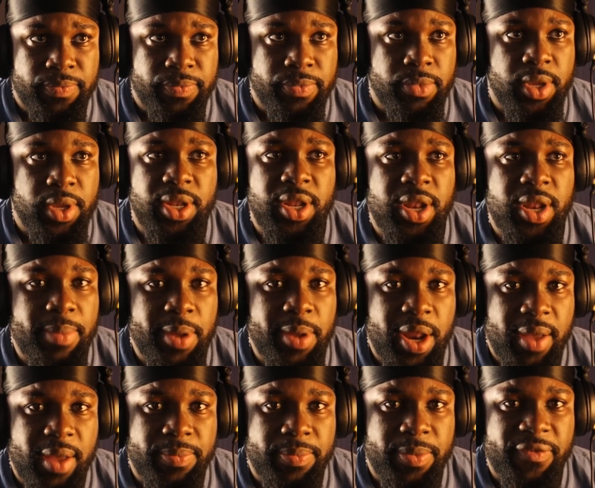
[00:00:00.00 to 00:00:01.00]
He did a bit
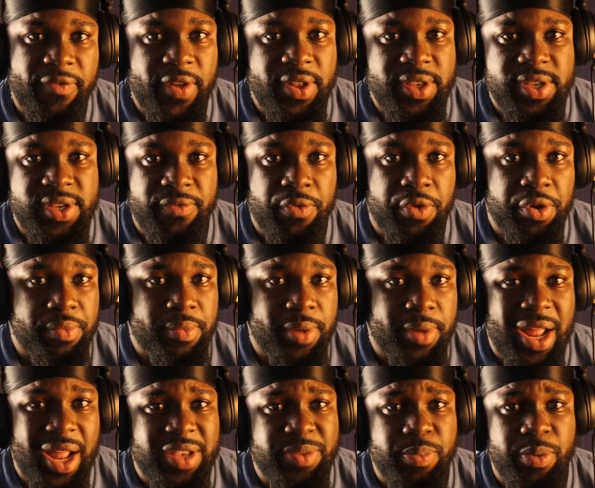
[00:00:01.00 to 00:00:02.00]
of defensive work, but
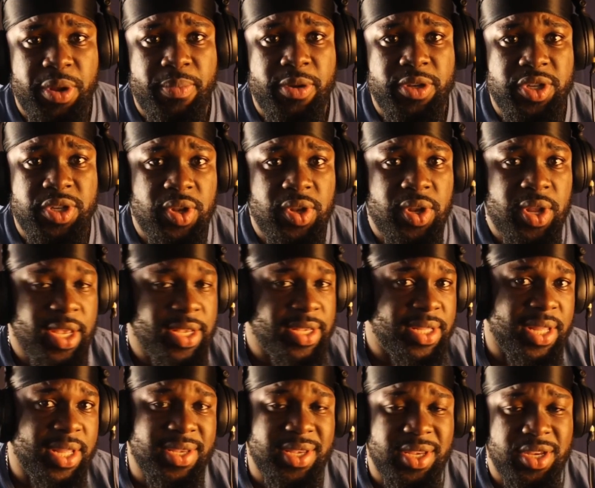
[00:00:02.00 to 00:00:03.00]
that's pretty much it. His
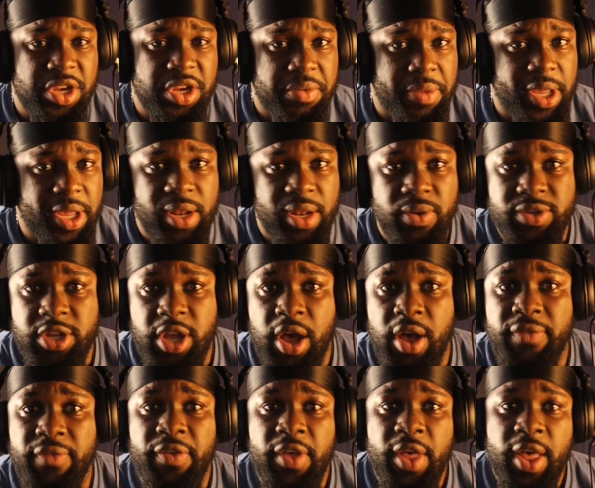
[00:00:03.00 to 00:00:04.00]
decision making was
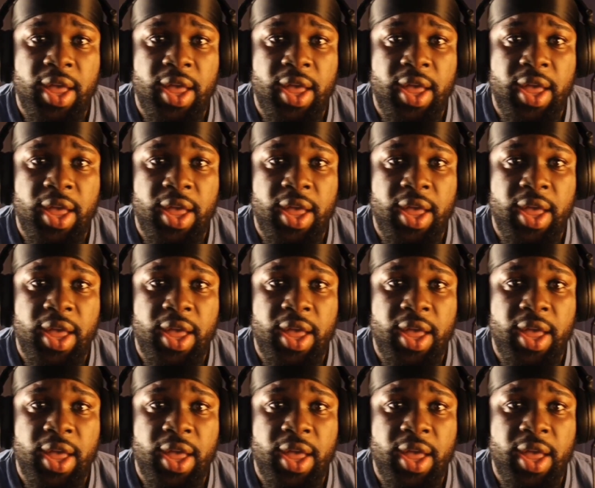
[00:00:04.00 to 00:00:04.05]
off.